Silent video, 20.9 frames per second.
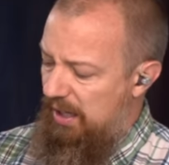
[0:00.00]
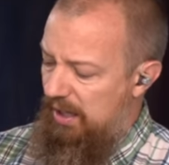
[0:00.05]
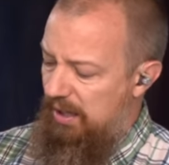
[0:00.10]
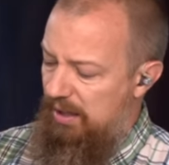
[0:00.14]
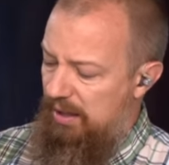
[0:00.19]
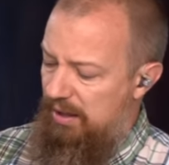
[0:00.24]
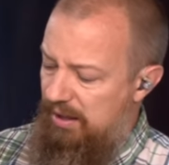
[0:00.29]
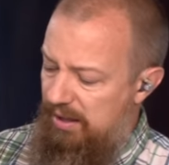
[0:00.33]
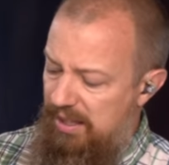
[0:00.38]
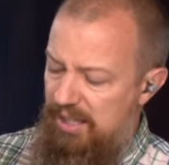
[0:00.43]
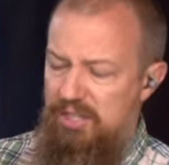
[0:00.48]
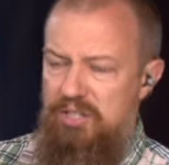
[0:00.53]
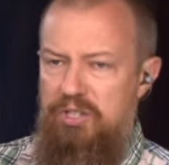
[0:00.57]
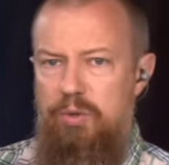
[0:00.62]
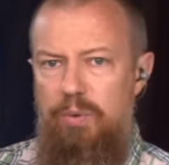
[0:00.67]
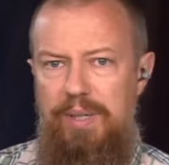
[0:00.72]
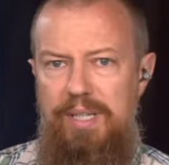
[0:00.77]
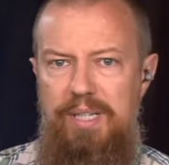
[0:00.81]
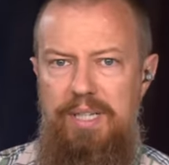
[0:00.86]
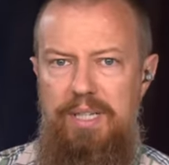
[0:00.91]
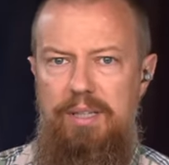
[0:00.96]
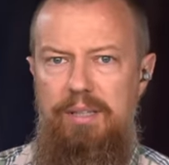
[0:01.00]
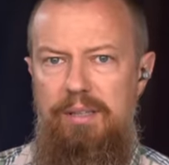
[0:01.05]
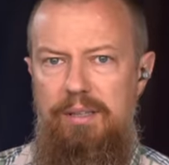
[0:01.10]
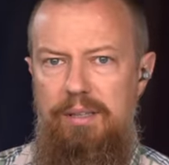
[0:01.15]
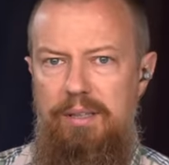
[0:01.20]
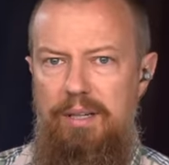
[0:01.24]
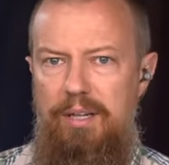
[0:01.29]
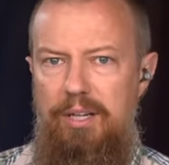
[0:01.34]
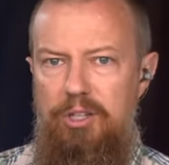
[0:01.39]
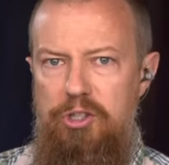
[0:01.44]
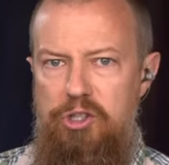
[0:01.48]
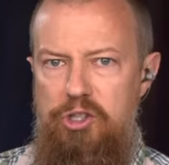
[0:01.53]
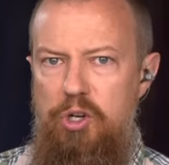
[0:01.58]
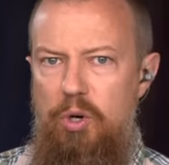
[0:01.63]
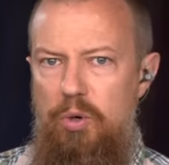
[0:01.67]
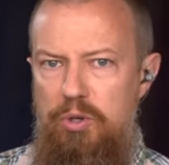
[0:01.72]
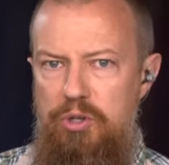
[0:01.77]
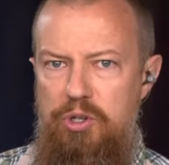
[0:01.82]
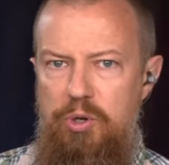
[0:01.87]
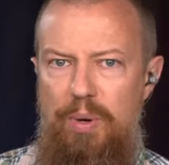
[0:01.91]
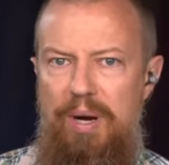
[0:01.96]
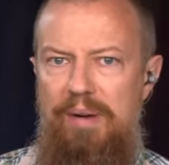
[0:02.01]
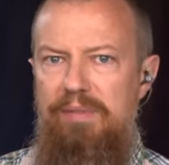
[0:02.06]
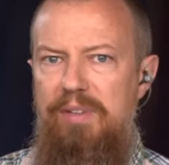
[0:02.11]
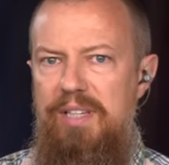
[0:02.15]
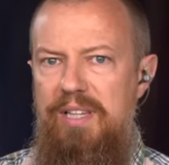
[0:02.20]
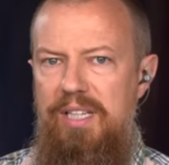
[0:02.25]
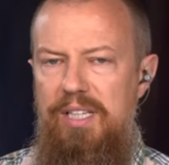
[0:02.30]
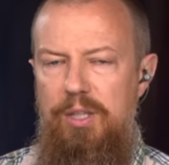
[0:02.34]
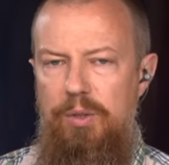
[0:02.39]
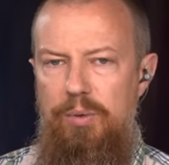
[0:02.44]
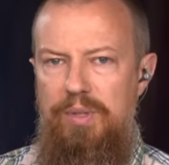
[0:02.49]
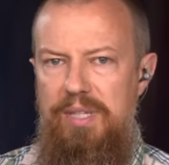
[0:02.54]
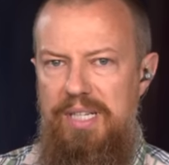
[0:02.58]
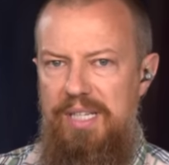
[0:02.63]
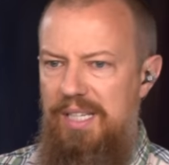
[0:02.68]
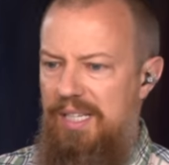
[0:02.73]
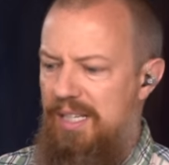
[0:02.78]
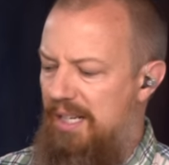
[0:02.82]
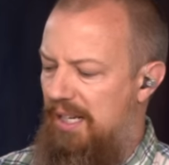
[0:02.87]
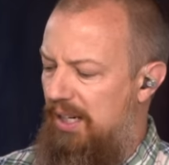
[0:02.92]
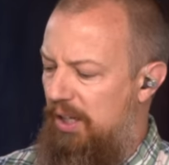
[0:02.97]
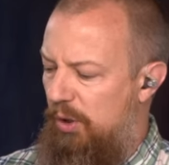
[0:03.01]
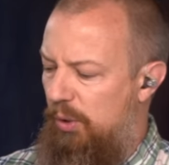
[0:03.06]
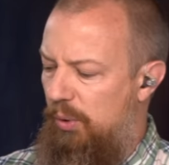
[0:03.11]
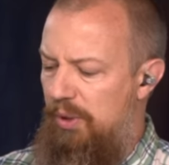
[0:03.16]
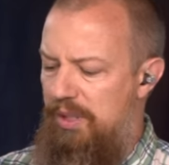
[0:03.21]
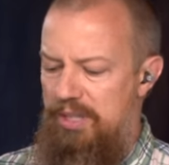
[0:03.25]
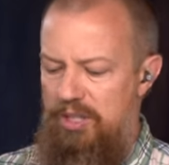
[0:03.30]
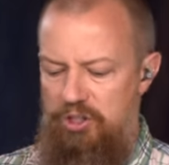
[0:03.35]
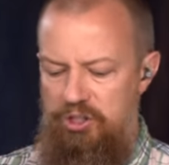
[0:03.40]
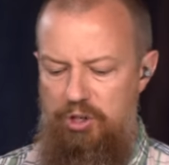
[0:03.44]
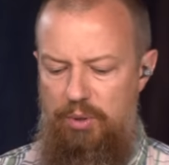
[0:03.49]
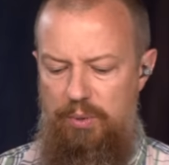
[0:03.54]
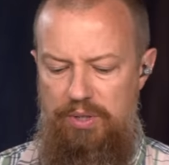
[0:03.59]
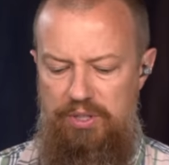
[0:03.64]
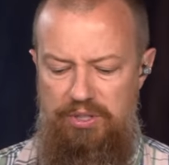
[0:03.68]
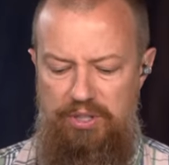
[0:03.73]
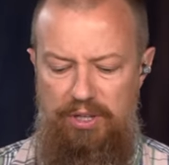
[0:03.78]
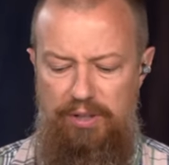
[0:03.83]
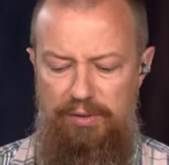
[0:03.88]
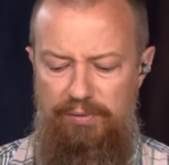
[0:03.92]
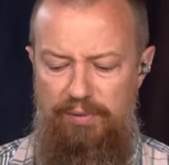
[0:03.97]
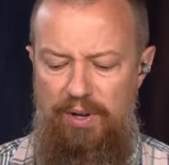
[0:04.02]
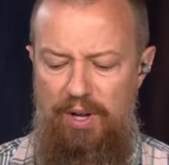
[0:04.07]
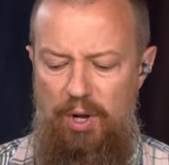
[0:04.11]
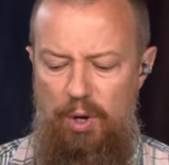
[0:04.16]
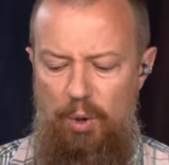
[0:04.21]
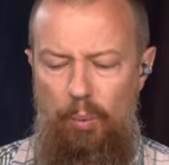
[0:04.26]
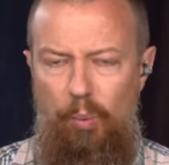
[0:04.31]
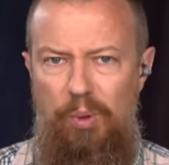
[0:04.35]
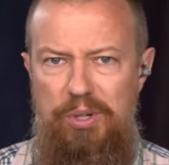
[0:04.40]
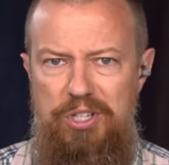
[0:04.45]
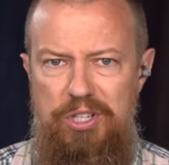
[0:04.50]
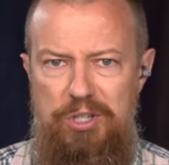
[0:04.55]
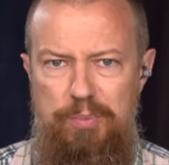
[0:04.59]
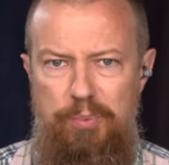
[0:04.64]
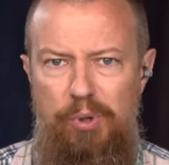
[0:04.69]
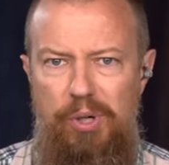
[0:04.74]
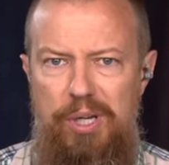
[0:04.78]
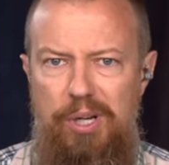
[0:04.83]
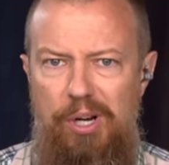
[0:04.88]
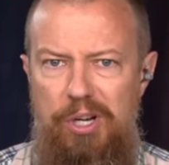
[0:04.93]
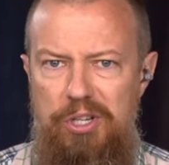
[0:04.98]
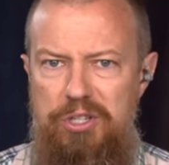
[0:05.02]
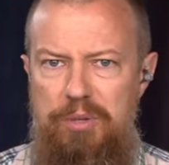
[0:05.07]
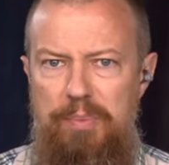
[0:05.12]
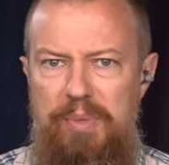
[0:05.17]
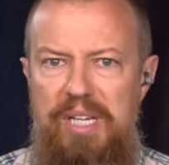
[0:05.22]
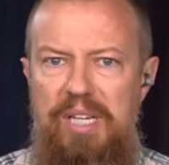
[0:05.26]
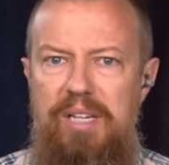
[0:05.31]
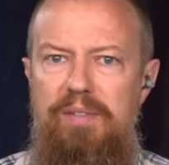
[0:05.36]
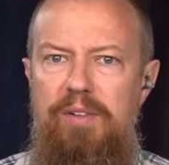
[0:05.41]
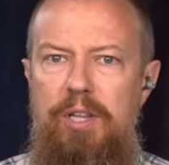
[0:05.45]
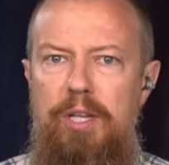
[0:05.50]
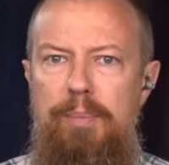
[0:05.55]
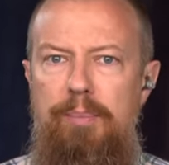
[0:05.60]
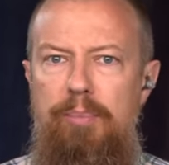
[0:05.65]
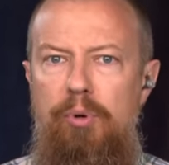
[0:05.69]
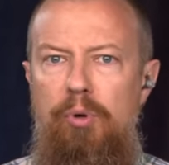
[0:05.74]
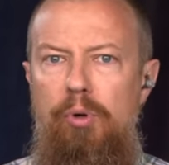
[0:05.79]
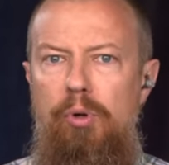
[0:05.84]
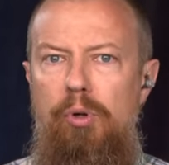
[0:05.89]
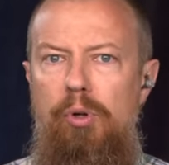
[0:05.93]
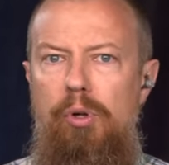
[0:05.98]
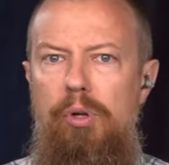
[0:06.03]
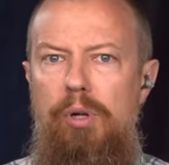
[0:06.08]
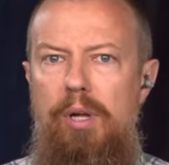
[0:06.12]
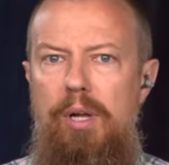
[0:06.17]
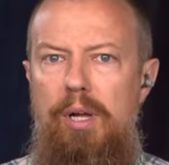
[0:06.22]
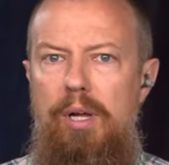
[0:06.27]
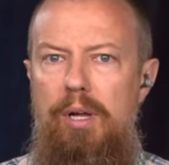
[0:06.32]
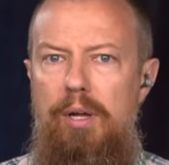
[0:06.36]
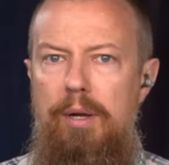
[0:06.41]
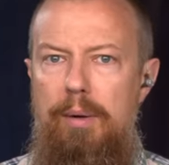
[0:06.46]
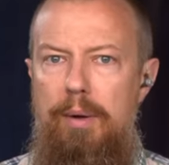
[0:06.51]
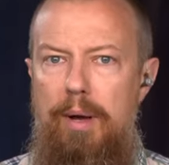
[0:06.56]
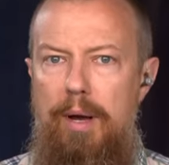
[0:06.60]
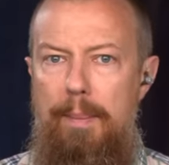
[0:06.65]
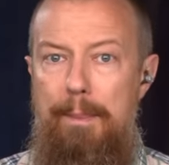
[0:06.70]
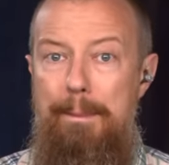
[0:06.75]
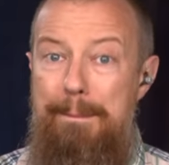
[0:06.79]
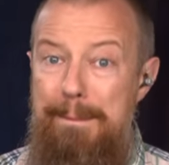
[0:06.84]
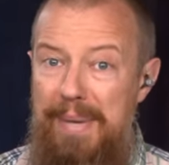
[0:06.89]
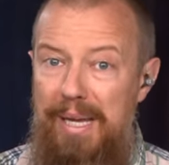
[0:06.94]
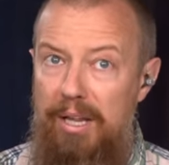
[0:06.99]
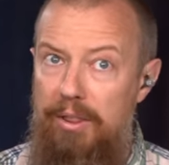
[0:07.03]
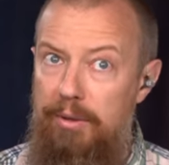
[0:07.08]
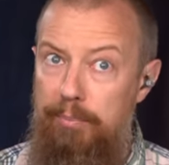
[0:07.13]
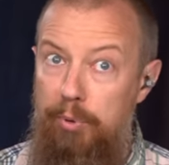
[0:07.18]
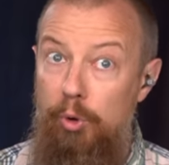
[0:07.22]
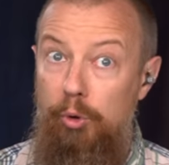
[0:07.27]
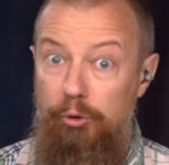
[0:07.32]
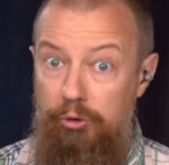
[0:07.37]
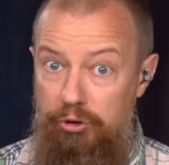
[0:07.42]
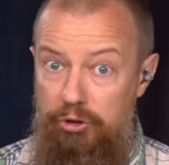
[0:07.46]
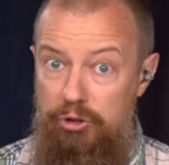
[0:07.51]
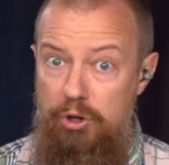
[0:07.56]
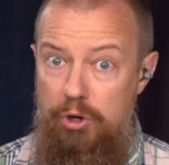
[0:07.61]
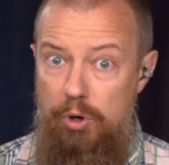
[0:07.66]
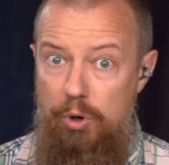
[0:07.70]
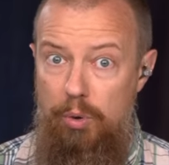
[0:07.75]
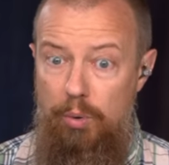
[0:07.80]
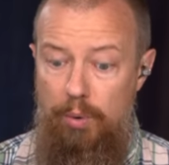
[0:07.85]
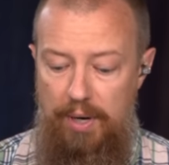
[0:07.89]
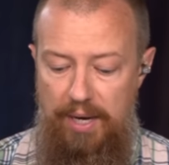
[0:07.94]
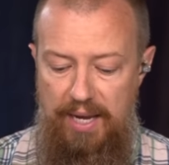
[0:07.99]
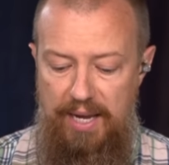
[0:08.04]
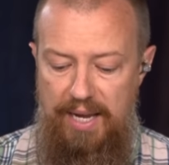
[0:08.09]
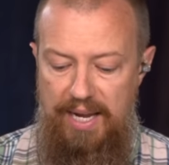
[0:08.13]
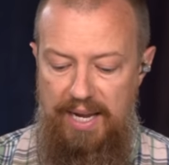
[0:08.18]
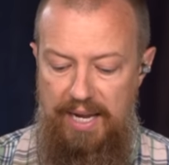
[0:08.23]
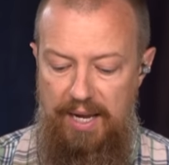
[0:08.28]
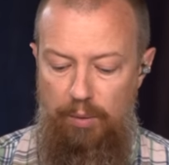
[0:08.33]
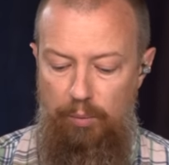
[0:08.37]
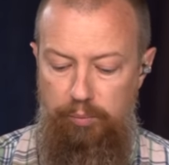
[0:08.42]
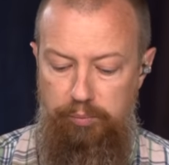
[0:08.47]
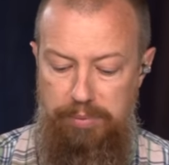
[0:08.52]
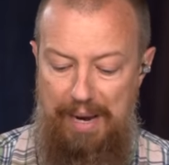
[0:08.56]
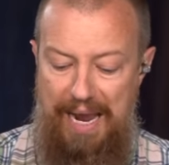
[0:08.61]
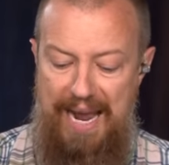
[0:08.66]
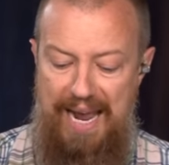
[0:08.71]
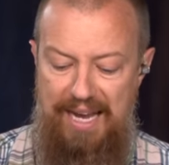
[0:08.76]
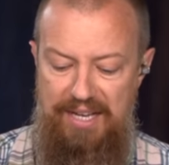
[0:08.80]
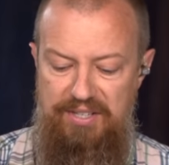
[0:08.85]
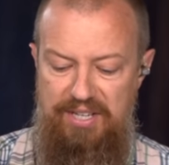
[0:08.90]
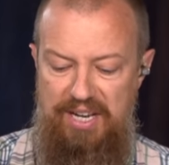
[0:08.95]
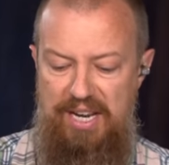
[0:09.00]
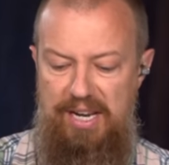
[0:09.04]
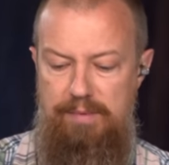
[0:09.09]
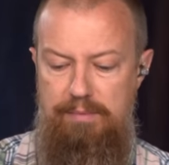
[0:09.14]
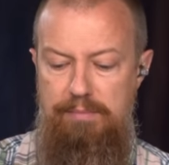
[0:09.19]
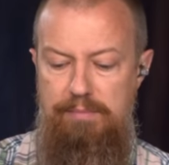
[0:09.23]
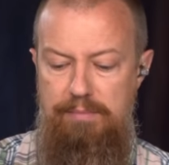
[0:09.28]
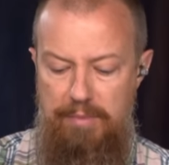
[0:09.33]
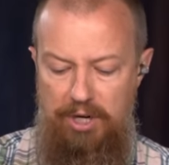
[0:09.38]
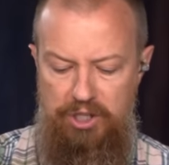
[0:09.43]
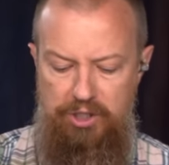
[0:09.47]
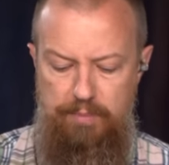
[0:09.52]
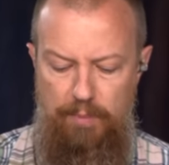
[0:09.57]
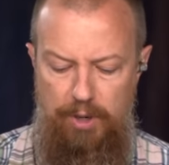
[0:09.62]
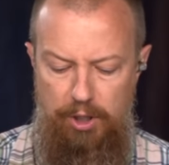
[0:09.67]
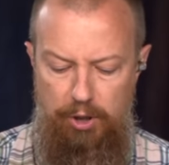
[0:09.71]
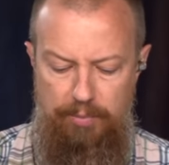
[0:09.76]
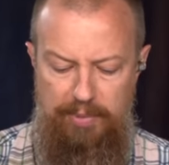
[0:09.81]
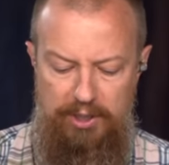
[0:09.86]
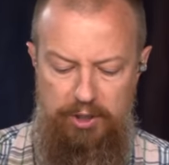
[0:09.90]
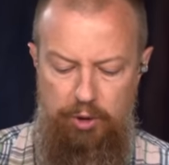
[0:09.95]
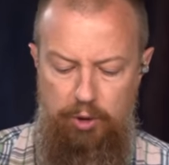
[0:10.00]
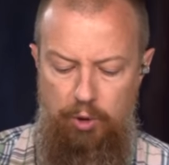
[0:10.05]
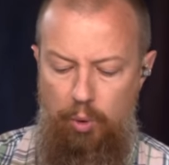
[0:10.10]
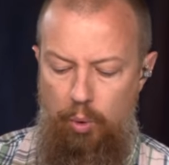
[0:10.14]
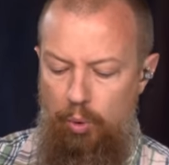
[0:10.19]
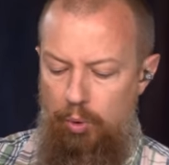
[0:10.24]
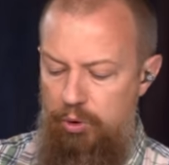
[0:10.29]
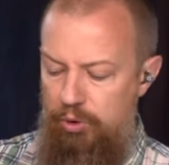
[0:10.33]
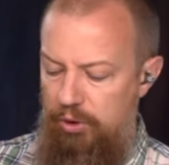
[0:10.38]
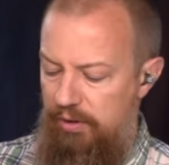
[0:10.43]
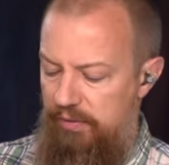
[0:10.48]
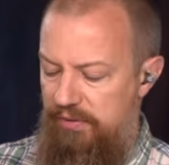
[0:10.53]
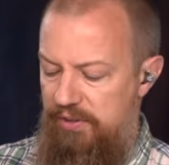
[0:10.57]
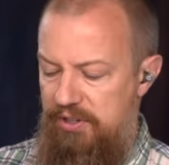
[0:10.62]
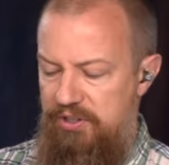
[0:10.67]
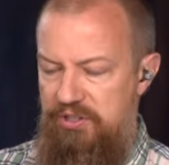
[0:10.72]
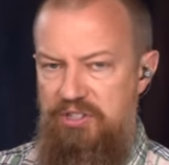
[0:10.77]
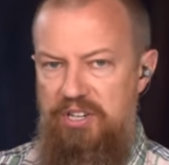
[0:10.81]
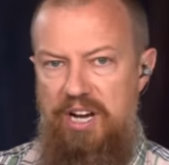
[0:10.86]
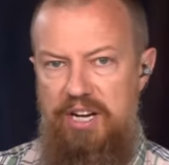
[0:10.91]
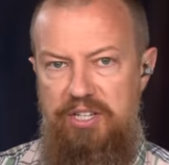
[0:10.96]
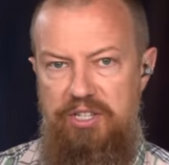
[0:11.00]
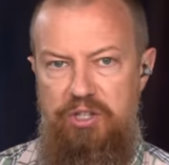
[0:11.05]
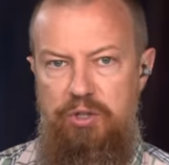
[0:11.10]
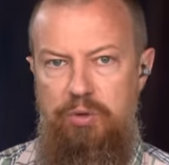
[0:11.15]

this screen here shows you everything you need, including the show itself, which is pretty awesome. Even the Pearl, uh, the Pearl 2 has a much smaller, about the quarter of this size